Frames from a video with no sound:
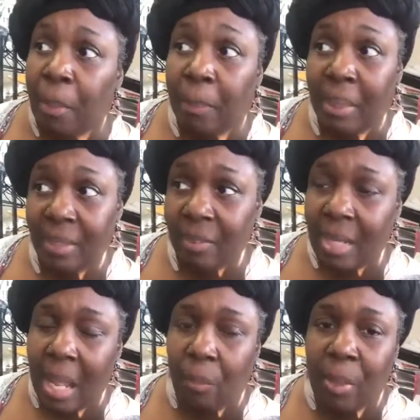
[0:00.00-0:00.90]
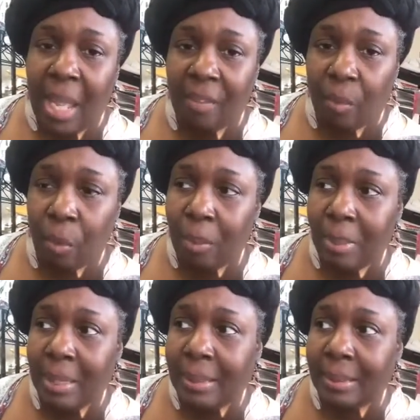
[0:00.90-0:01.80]
believe it or not, we have
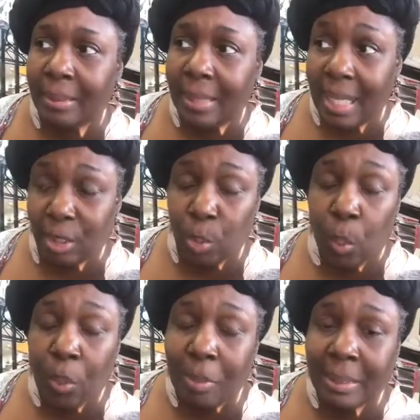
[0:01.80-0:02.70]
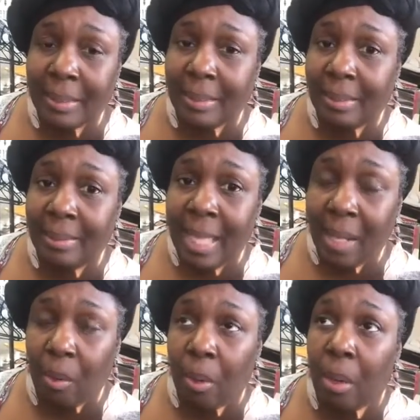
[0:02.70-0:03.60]
ointments, tattoo ointments
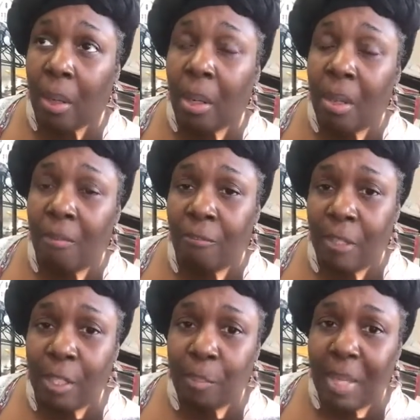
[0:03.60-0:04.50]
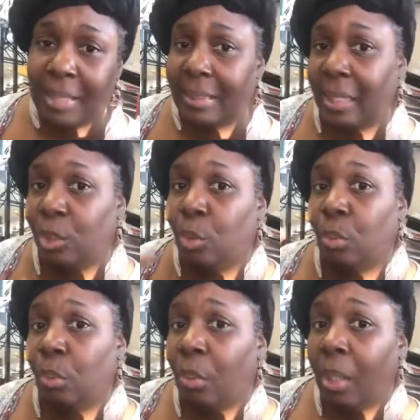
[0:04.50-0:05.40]
that are vegan based that
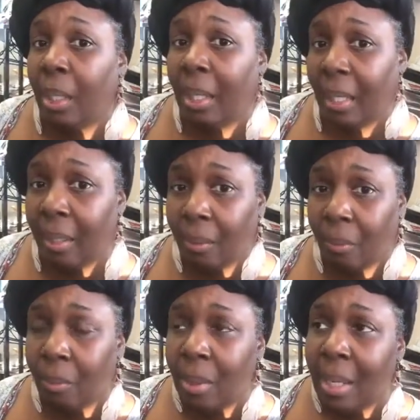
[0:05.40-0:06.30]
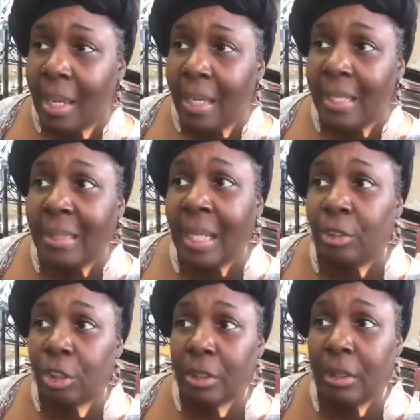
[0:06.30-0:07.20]
do heal. It's not
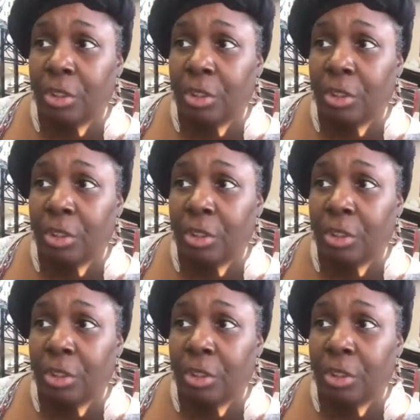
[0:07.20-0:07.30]
just